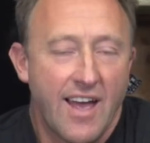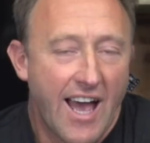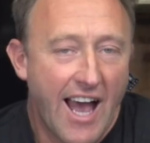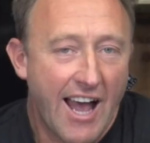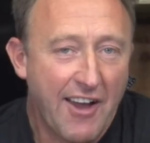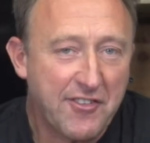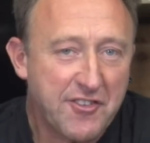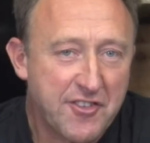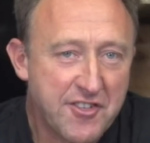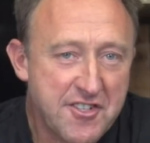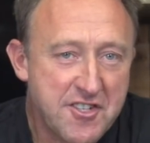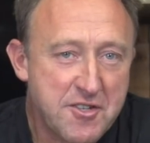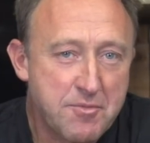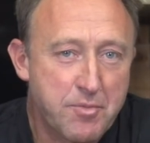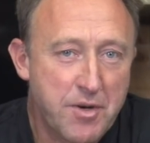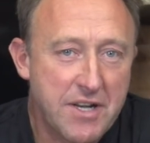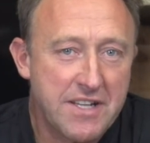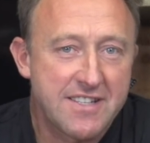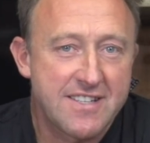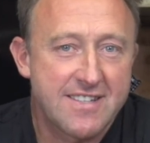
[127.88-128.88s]
After a
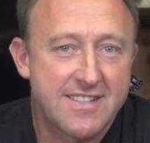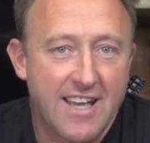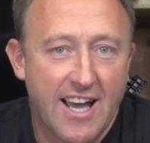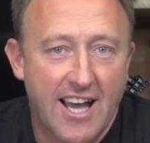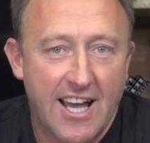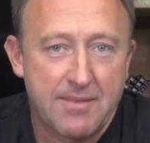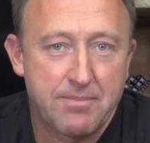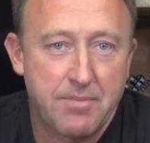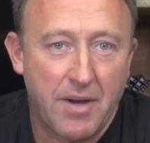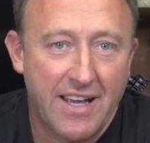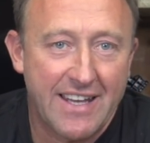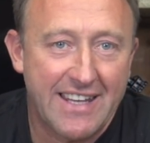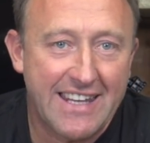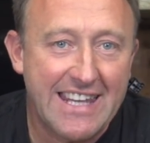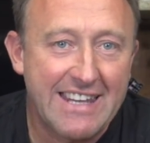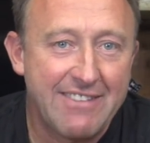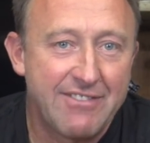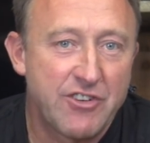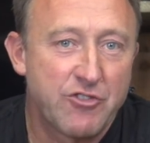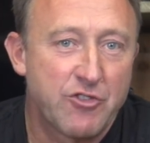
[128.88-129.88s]
sprint start by
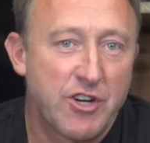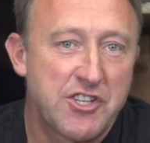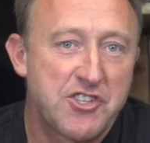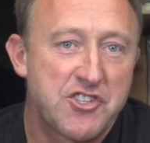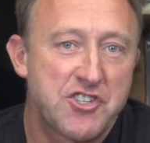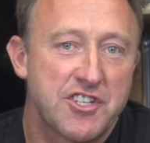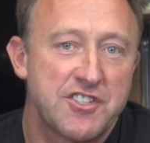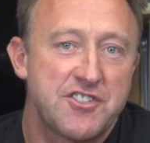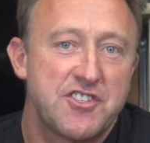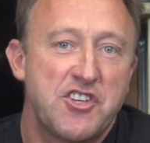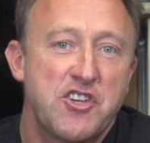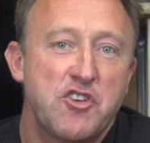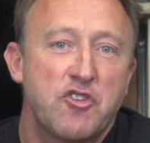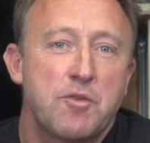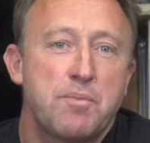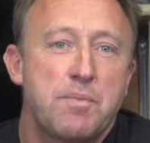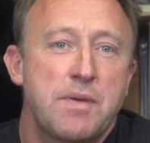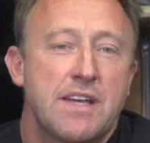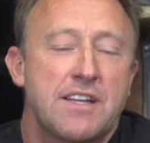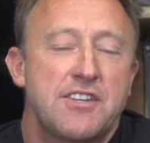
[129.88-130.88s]
Evie Richards,
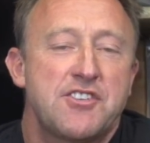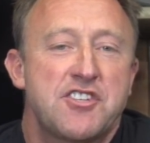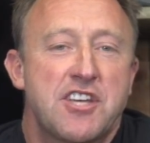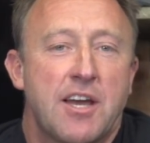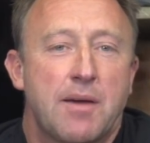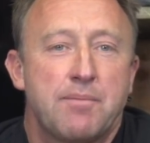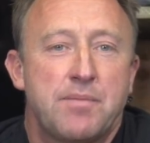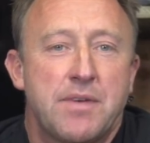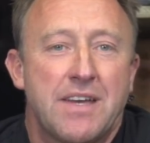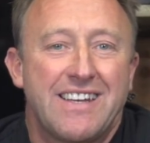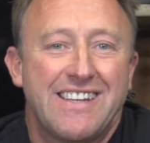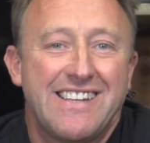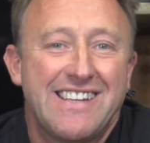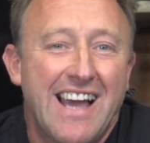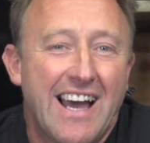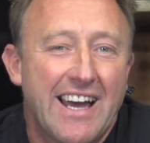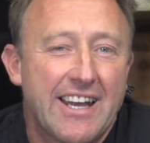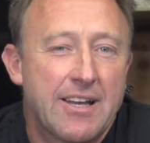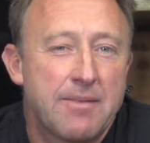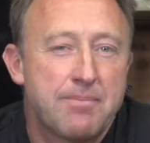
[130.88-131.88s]
European champion
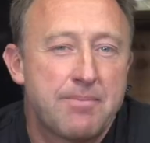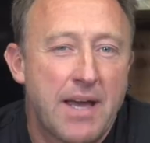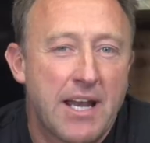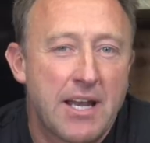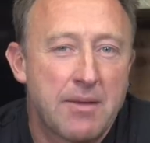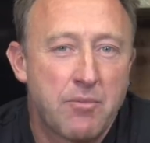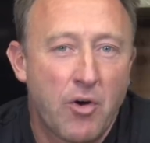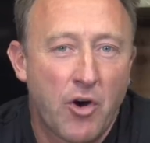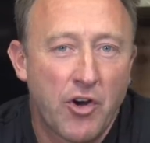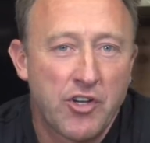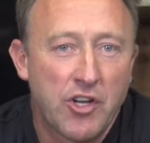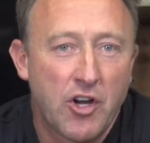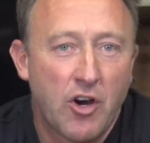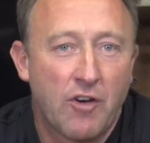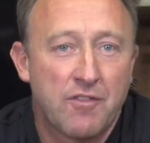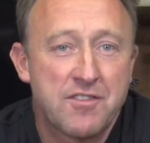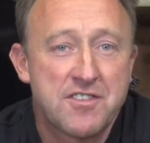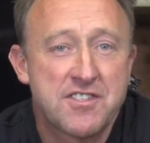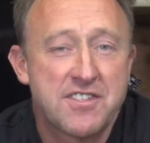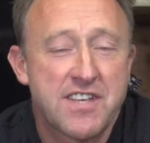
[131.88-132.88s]
Jana Belomoina
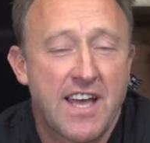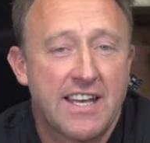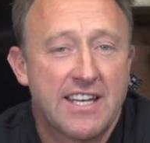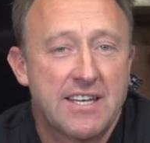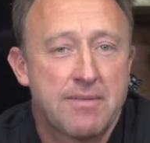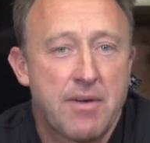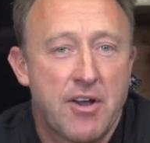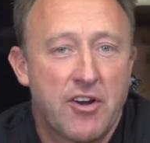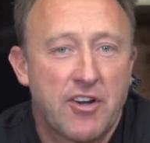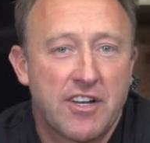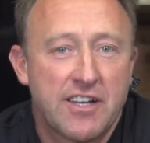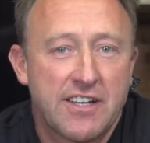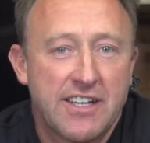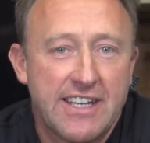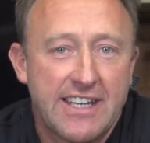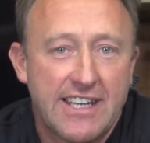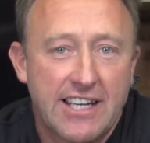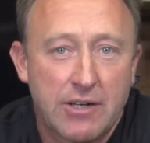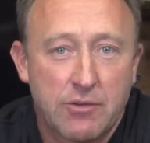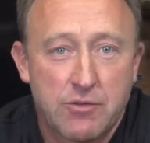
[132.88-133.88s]
of Sandd American
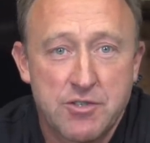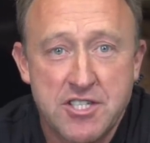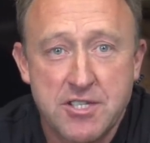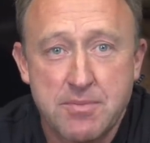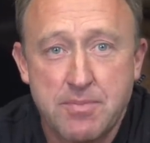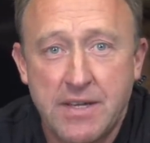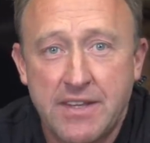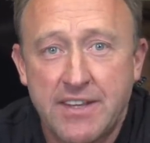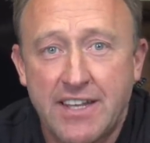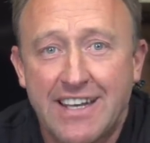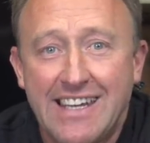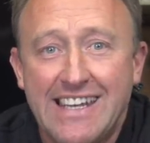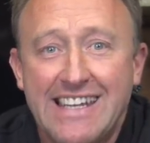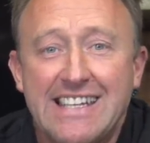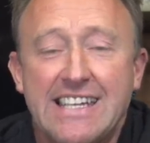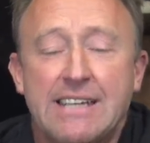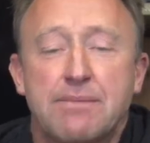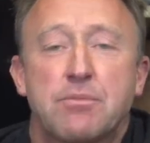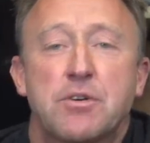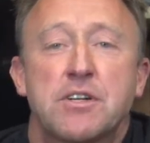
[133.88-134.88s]
Eagle was to be the
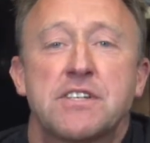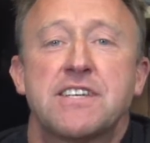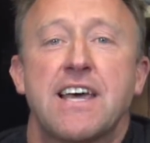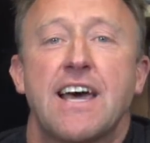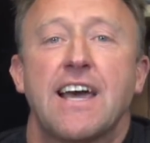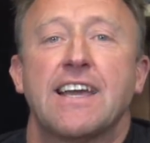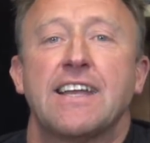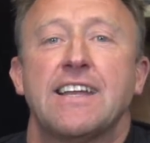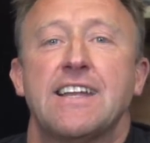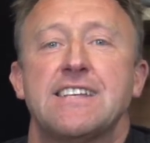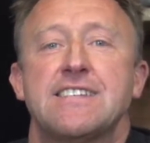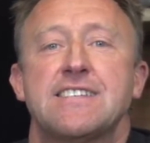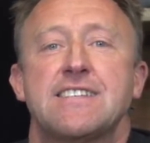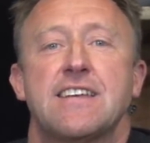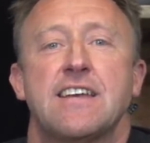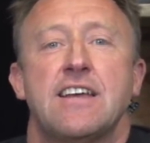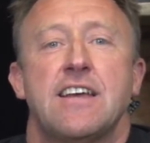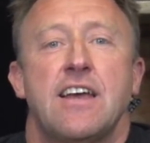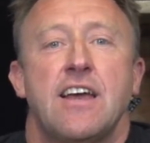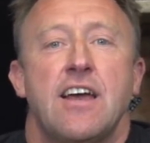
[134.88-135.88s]
leading
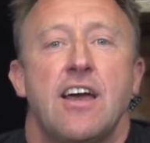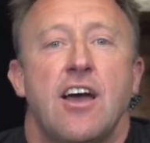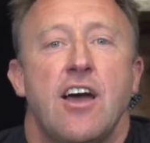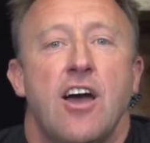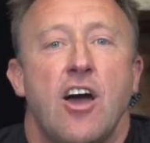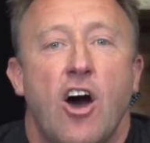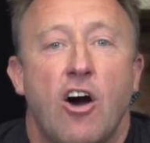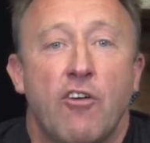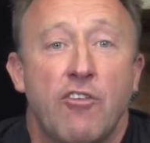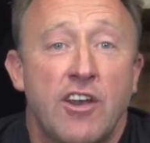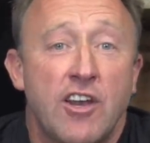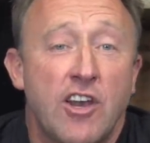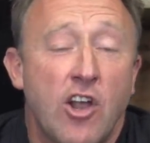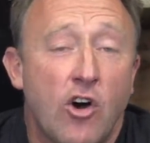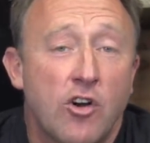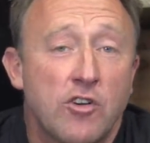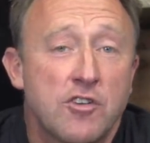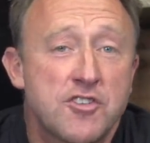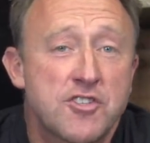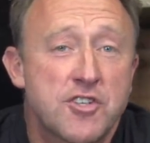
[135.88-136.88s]
protagonist of a
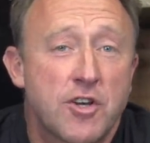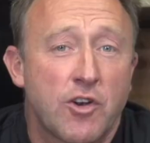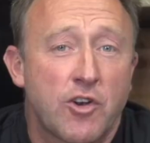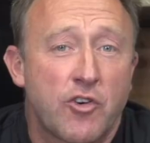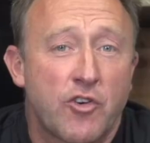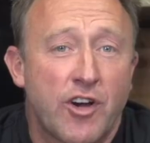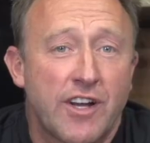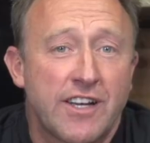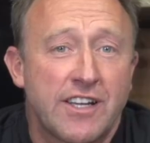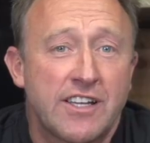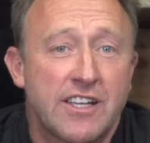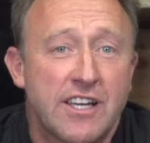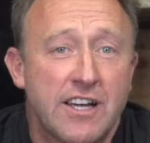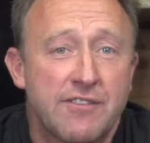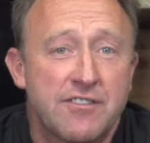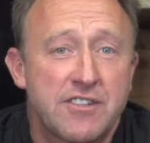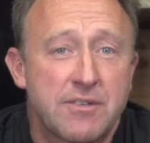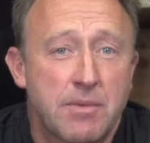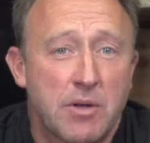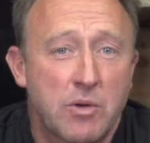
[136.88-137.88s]
long solo ride and
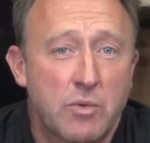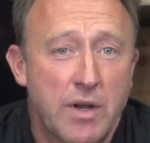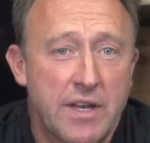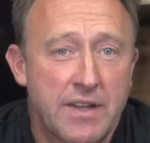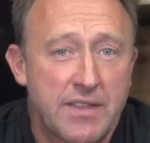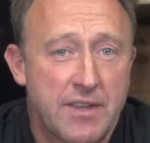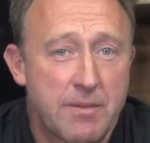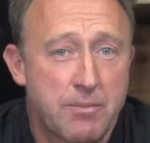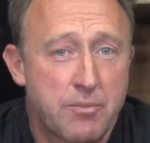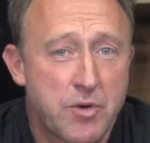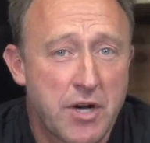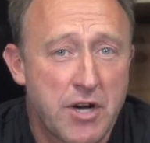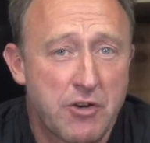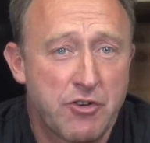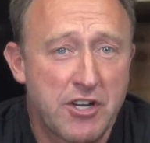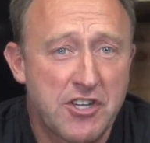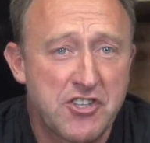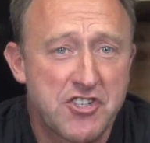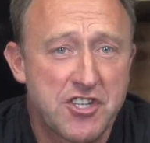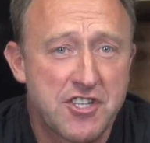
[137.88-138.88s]
comfortable win. The Brit
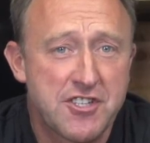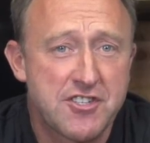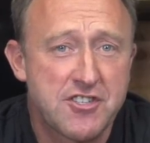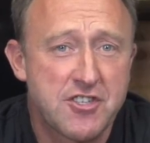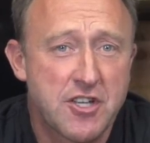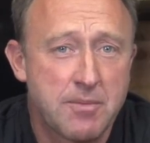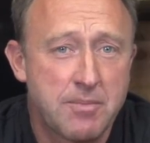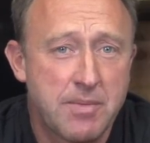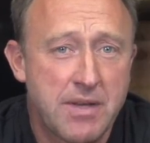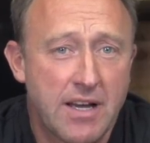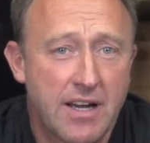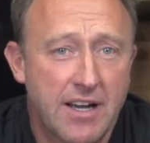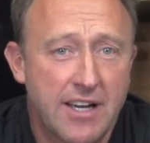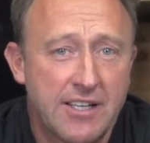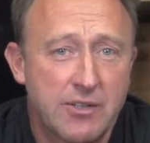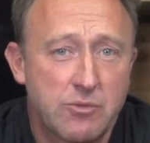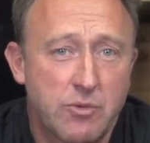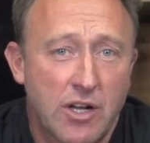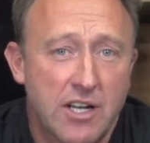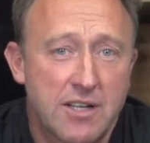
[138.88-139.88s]
Richards stood
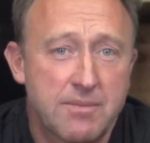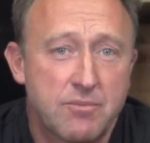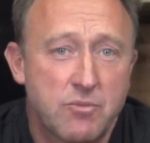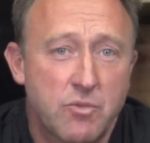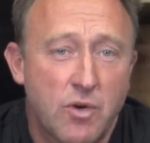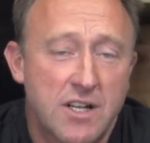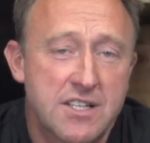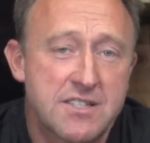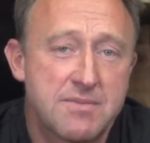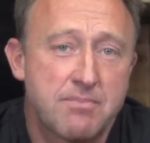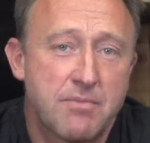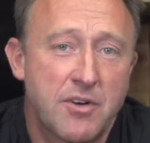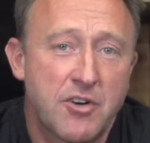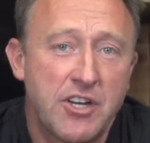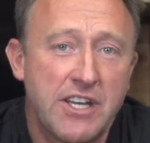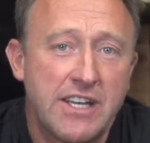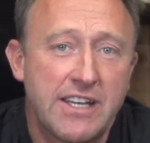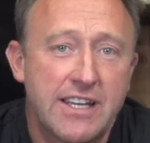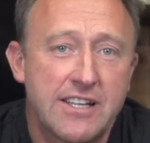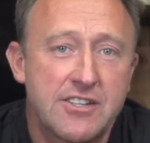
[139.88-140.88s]
behind while, whilst
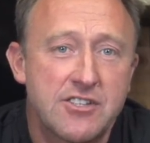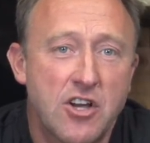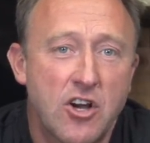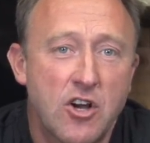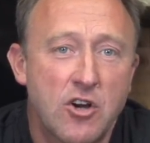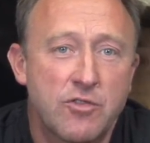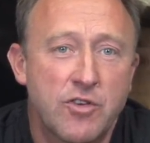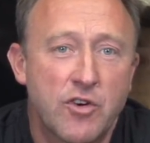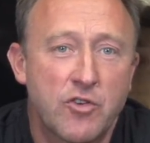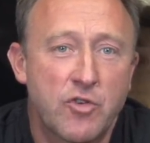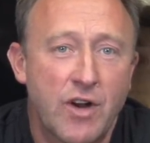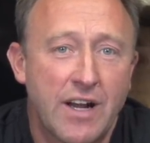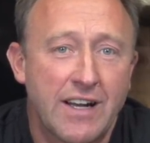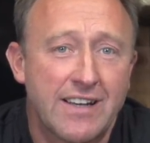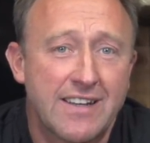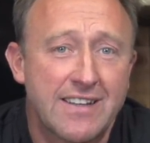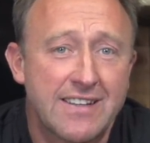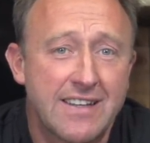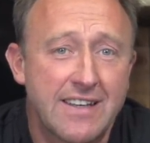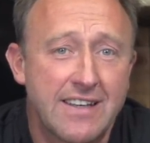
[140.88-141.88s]
Marika Tovo
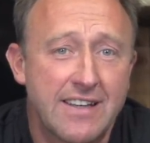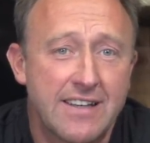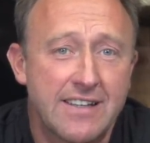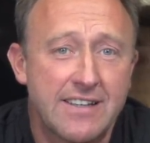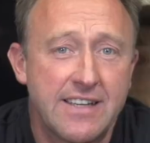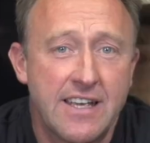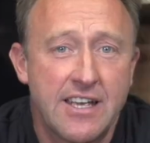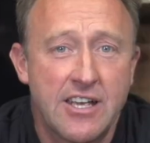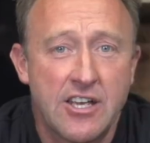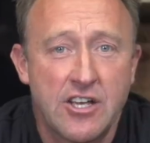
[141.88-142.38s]
ranked third,